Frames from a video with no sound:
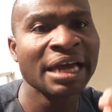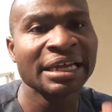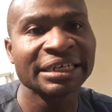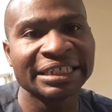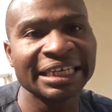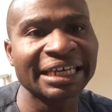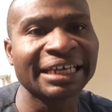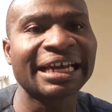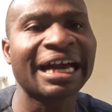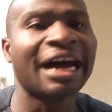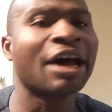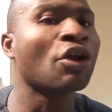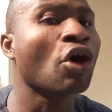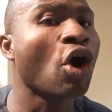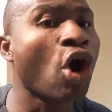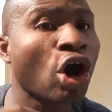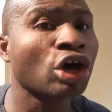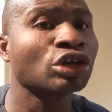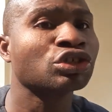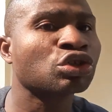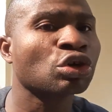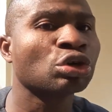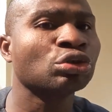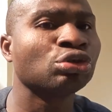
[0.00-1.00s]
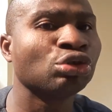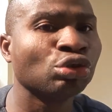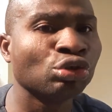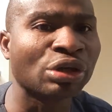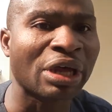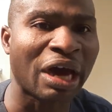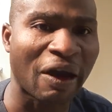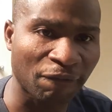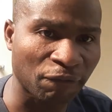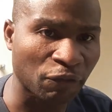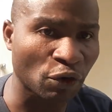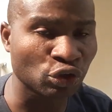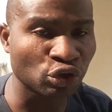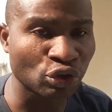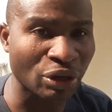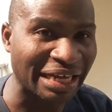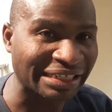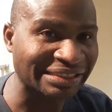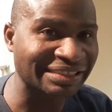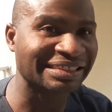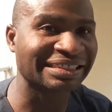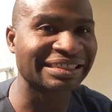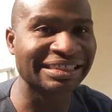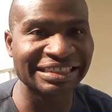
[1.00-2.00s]
They can also do that for you
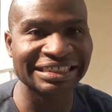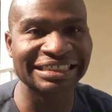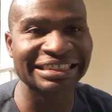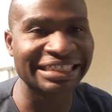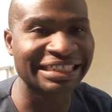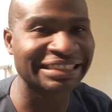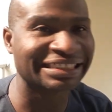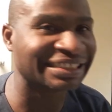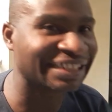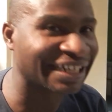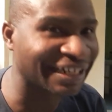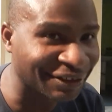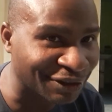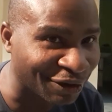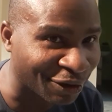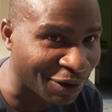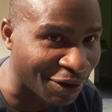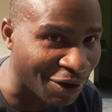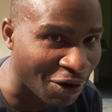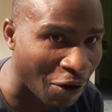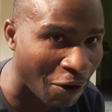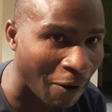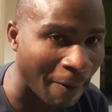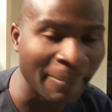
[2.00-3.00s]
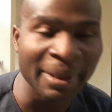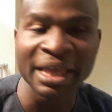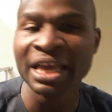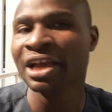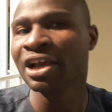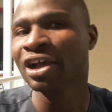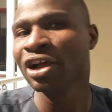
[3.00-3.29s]
at 1688.com.